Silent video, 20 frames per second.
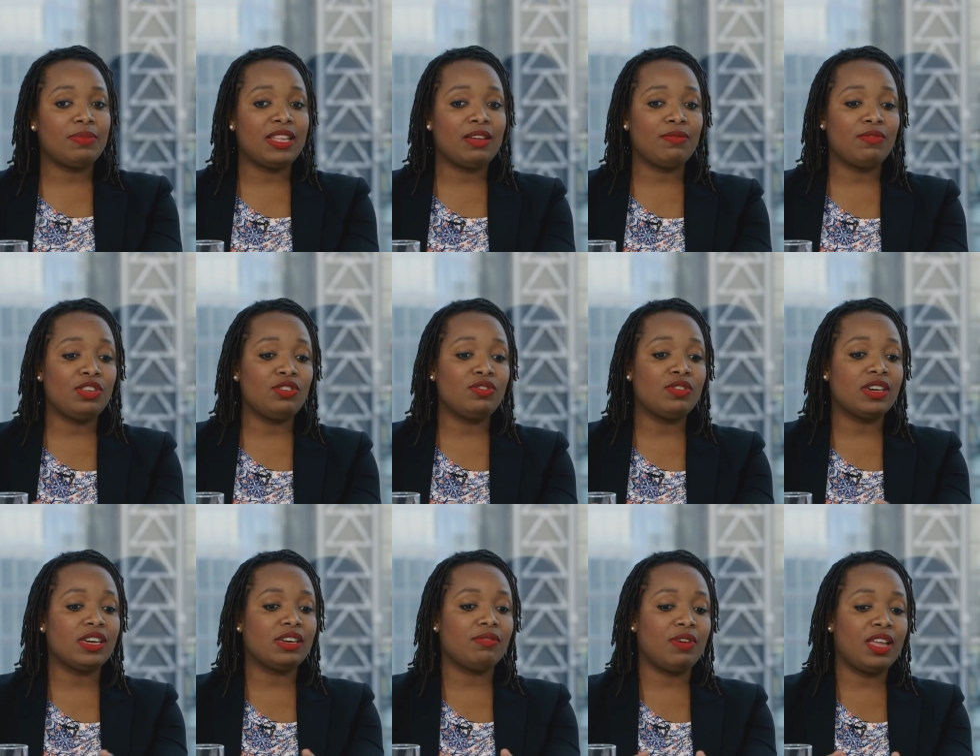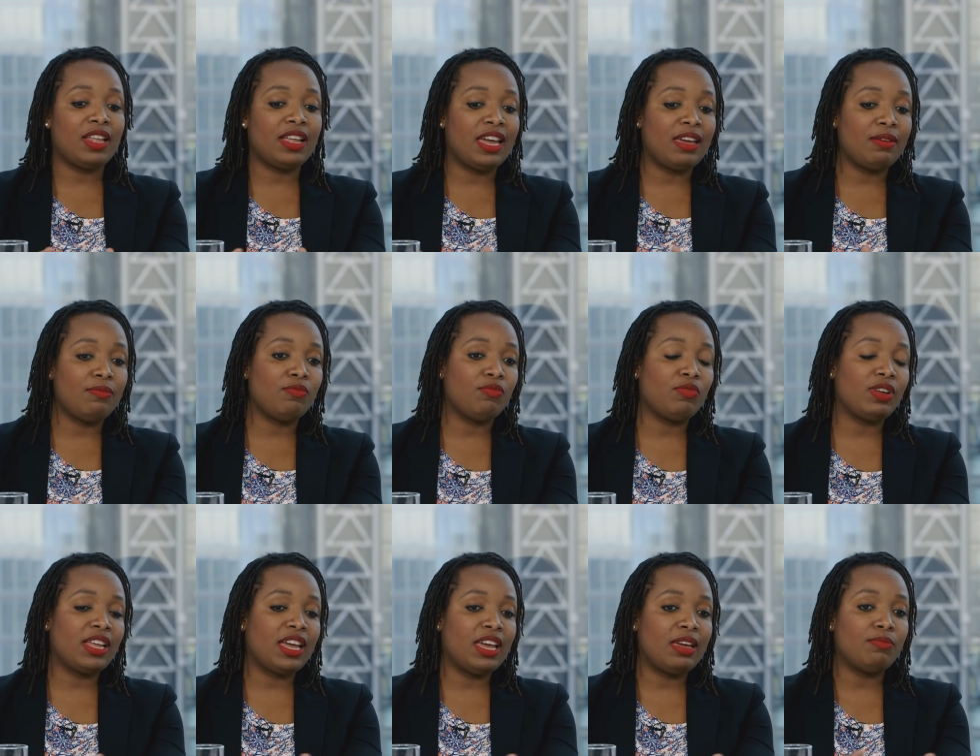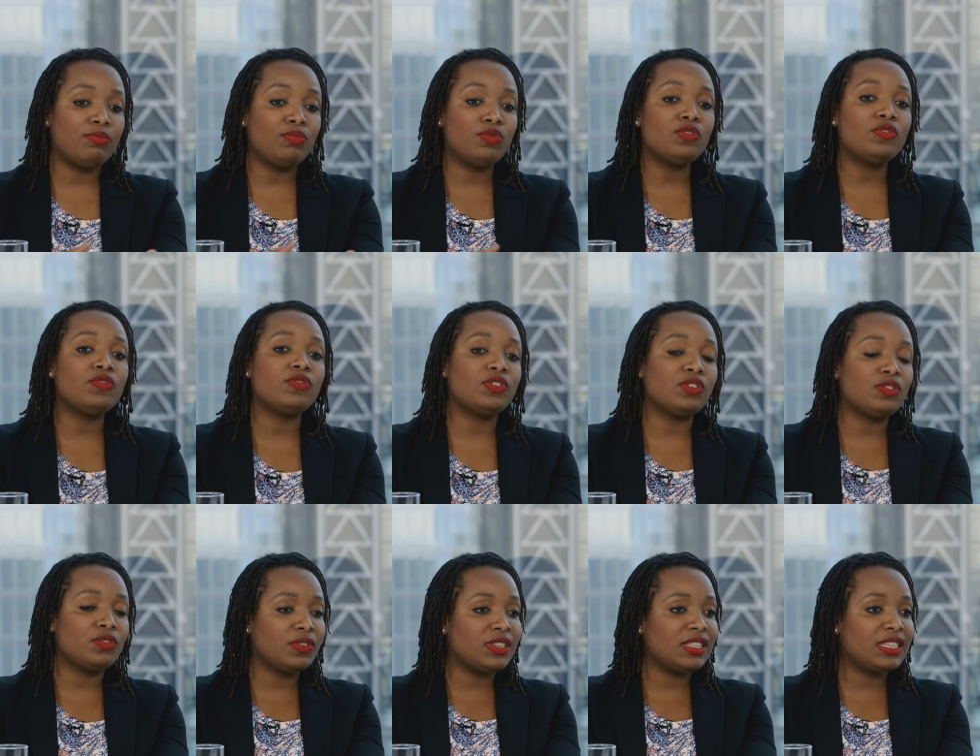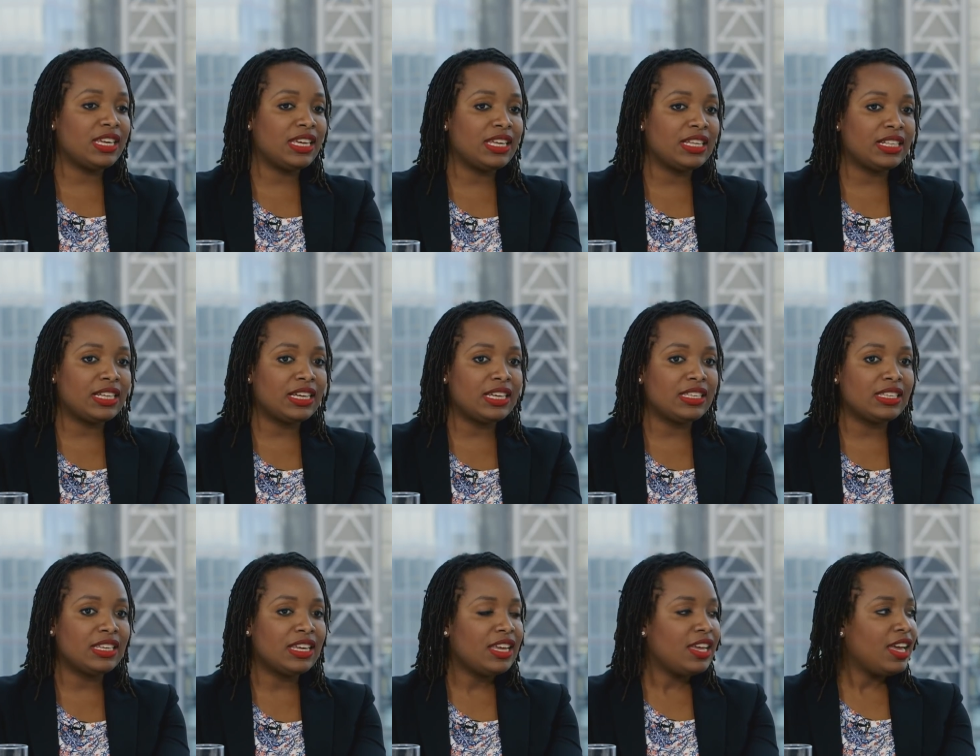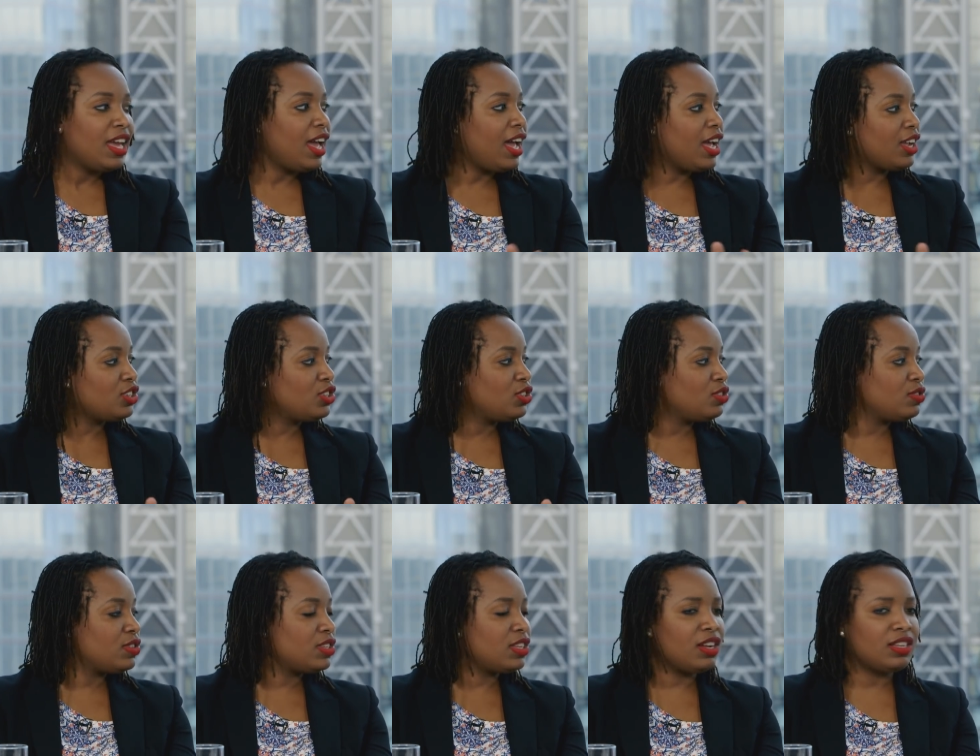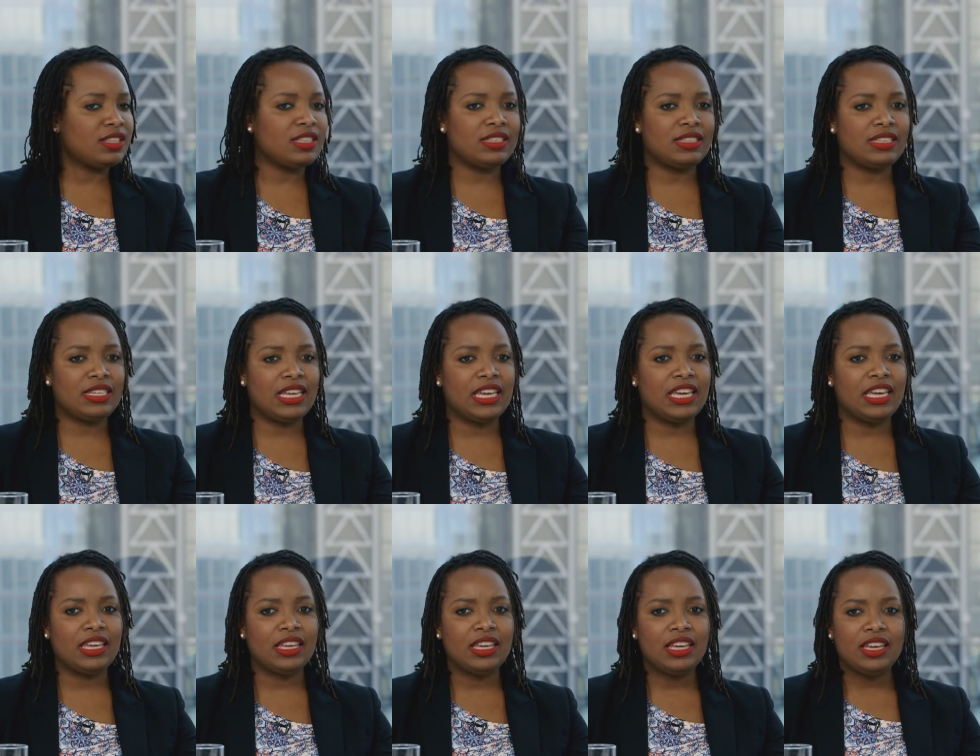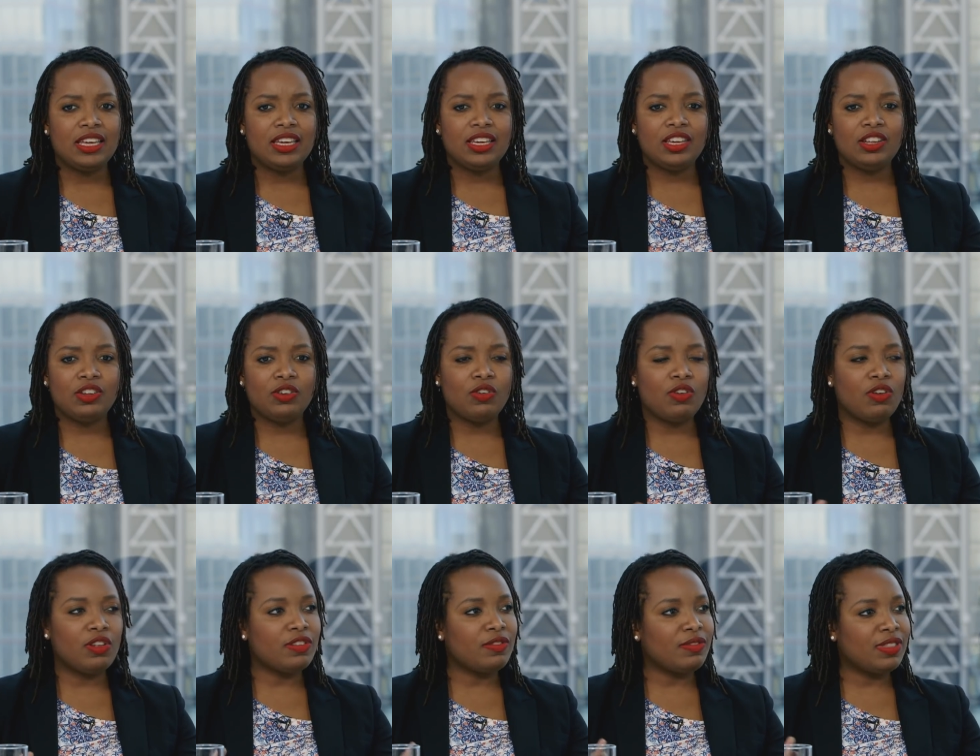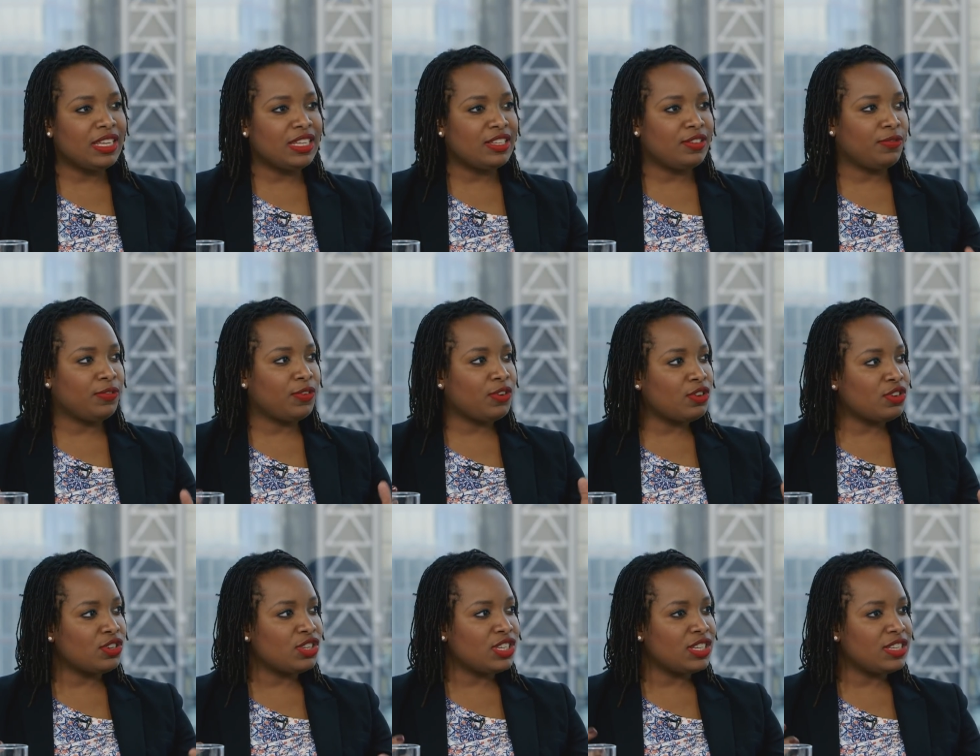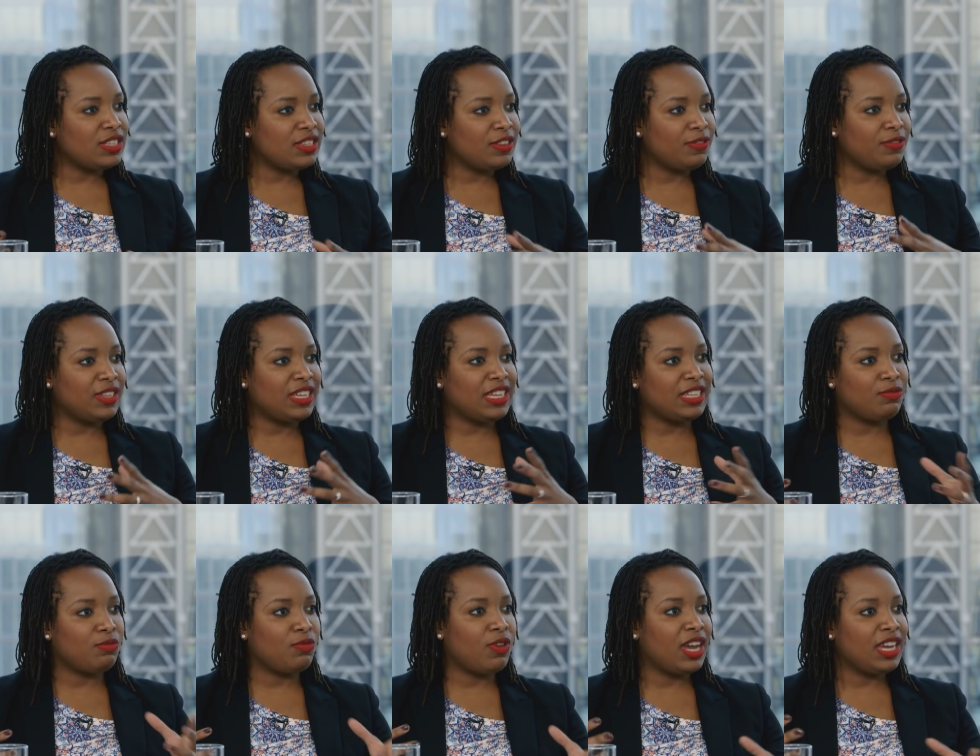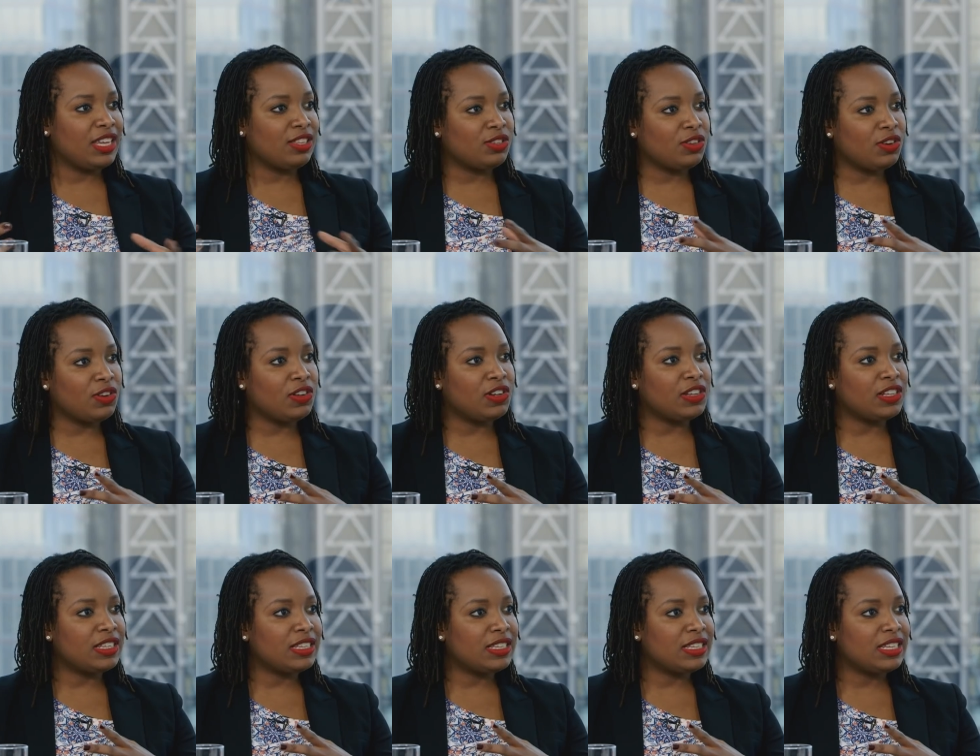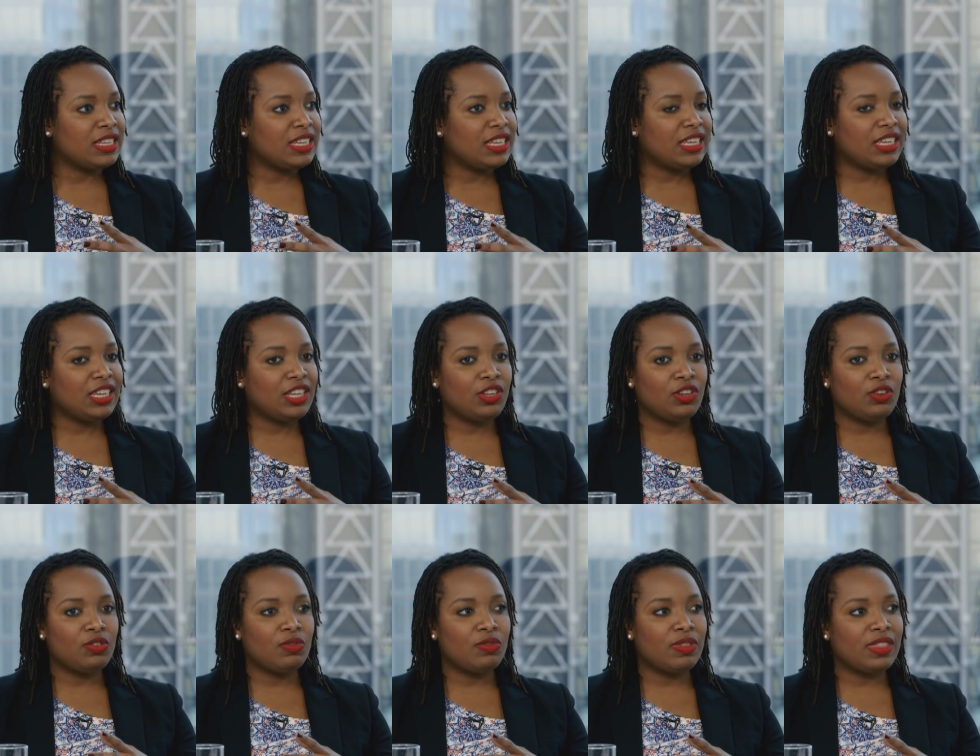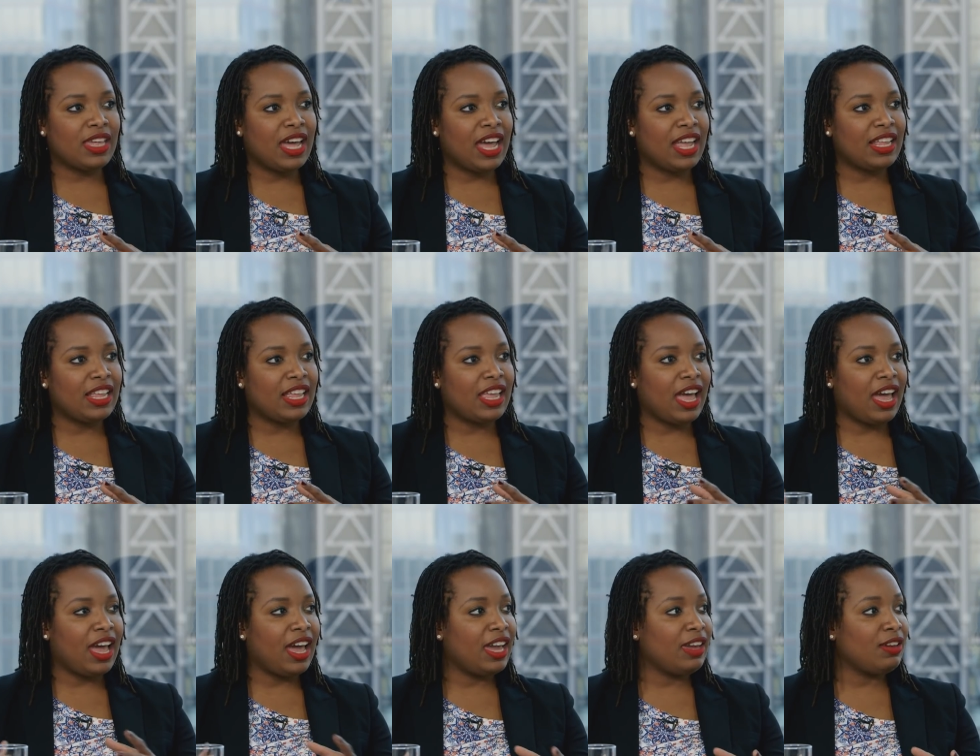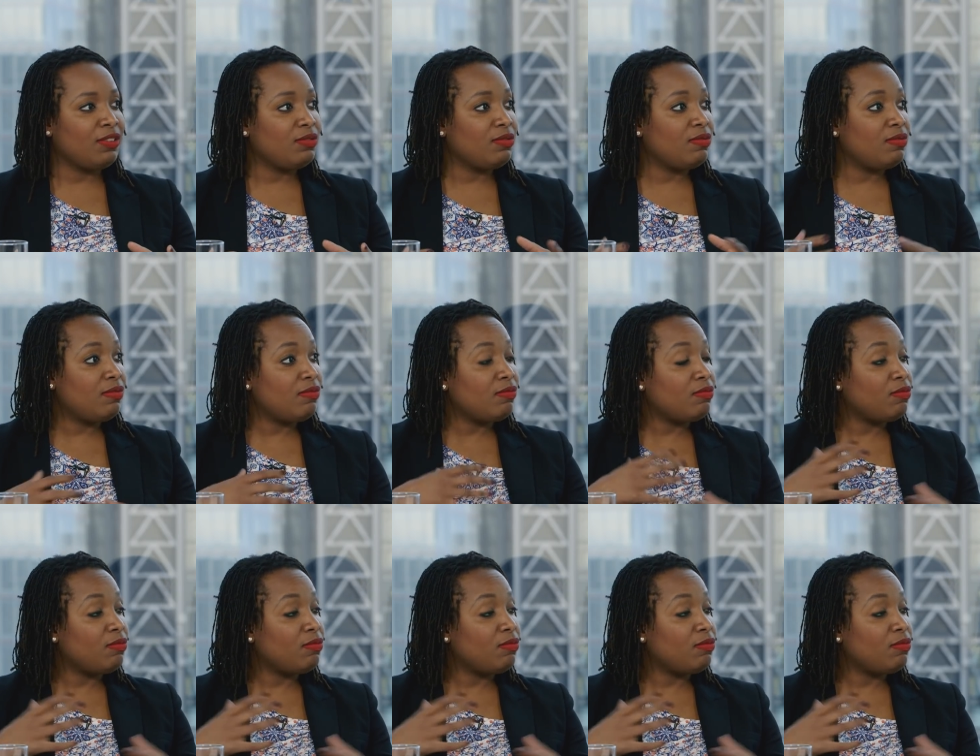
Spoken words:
But then when I moved over to England, actually you started seeing, you know, all of these versions of these white dolls, you know, that I